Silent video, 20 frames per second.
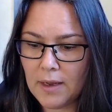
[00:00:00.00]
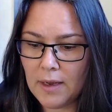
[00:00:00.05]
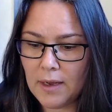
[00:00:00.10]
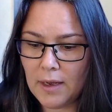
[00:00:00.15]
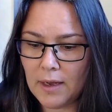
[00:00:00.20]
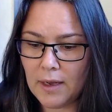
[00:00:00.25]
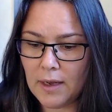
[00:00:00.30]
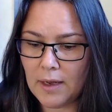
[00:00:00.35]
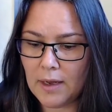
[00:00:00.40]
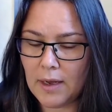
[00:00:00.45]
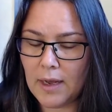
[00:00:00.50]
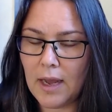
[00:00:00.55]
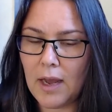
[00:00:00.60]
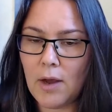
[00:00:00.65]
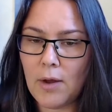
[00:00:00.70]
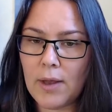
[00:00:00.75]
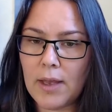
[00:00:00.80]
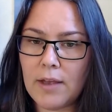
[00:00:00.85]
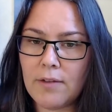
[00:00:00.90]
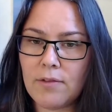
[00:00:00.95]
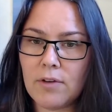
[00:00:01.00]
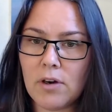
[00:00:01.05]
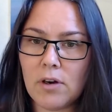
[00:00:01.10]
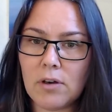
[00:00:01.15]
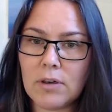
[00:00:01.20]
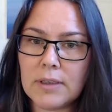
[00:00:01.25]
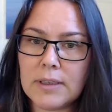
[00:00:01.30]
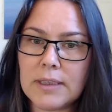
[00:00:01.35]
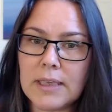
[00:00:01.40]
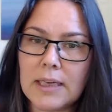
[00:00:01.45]
However,
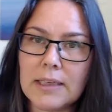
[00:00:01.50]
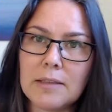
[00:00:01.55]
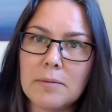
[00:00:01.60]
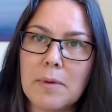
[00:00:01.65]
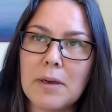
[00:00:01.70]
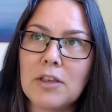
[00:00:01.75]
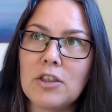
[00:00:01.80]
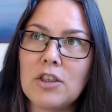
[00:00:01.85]
last night in my